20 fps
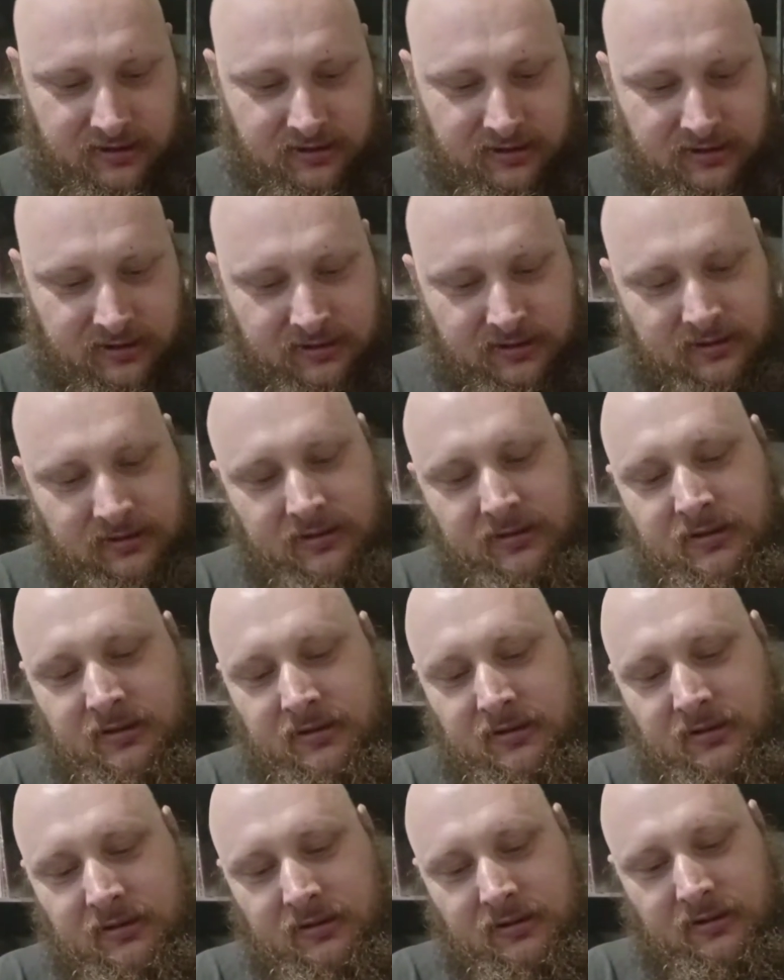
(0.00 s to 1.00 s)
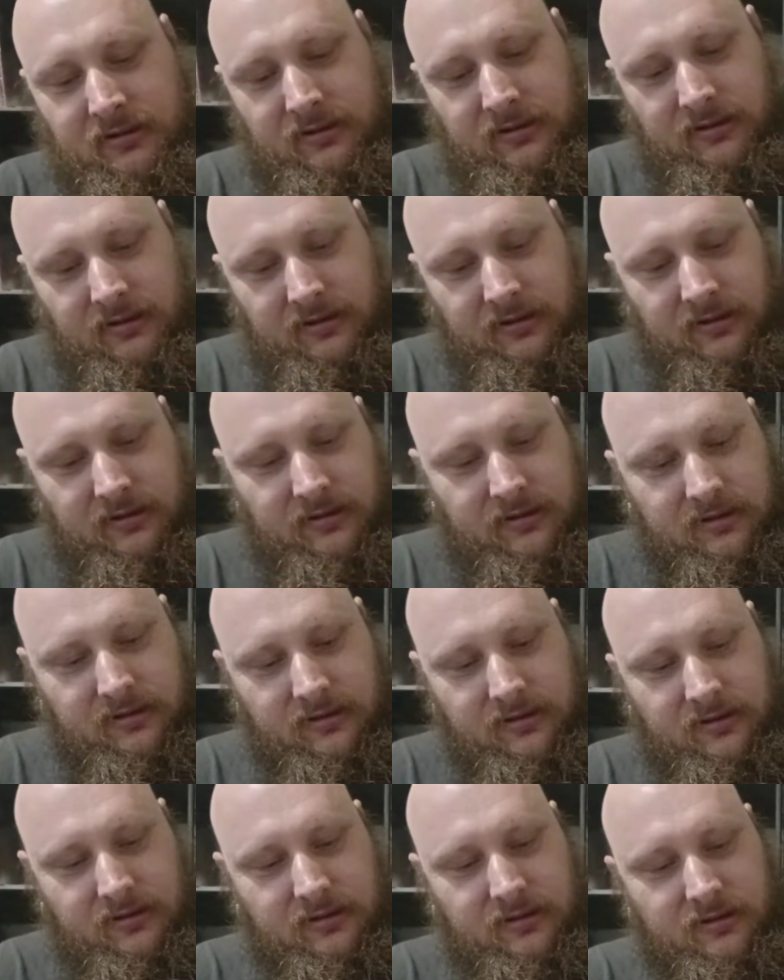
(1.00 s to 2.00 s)

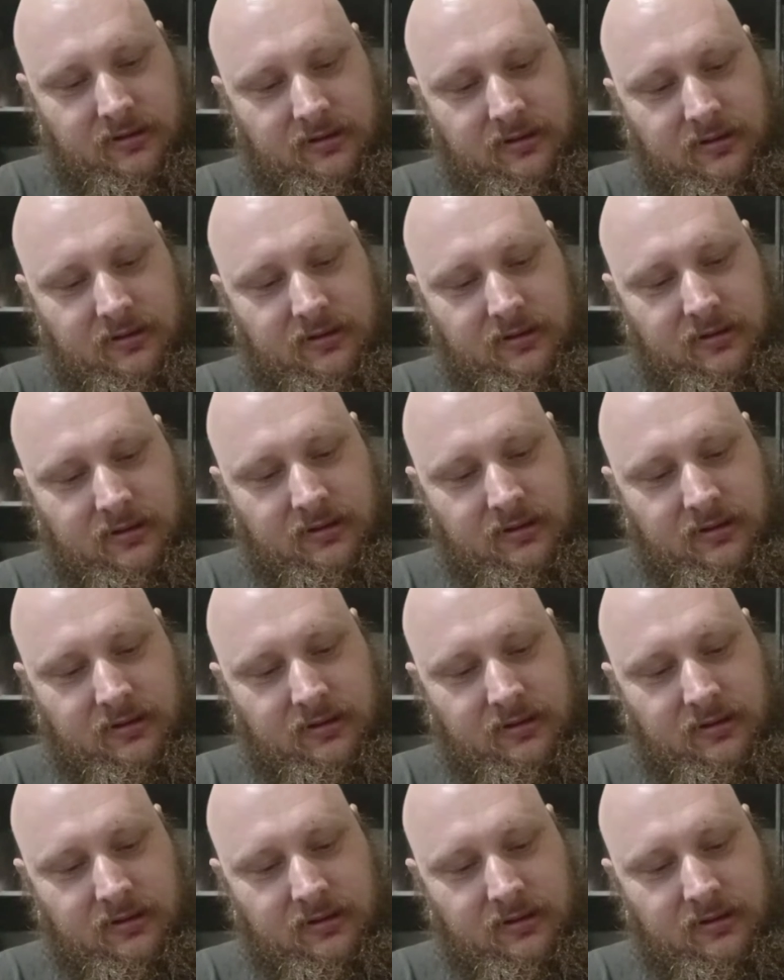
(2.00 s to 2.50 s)
No one is speaking in this clip.